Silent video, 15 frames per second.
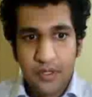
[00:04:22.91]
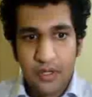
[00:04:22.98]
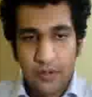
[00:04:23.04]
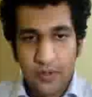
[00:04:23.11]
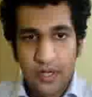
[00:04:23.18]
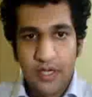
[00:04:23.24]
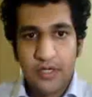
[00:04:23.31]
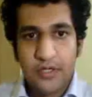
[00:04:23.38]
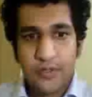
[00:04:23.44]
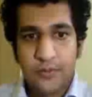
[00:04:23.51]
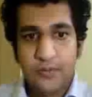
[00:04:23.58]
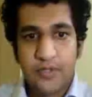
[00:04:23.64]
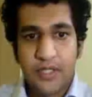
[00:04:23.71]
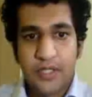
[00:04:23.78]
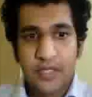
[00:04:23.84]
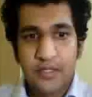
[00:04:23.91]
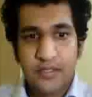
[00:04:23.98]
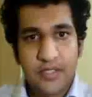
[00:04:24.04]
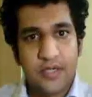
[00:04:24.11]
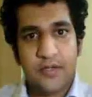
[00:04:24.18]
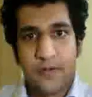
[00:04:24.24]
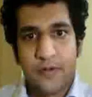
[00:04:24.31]
okay, to the
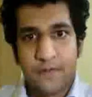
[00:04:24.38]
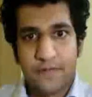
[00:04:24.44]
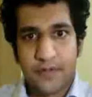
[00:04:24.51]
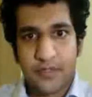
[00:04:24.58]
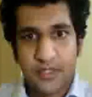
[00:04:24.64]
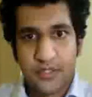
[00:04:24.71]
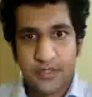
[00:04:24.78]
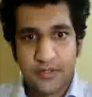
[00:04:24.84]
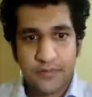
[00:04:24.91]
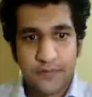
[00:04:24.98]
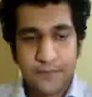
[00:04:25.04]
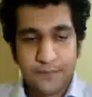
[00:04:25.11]
center of fixation.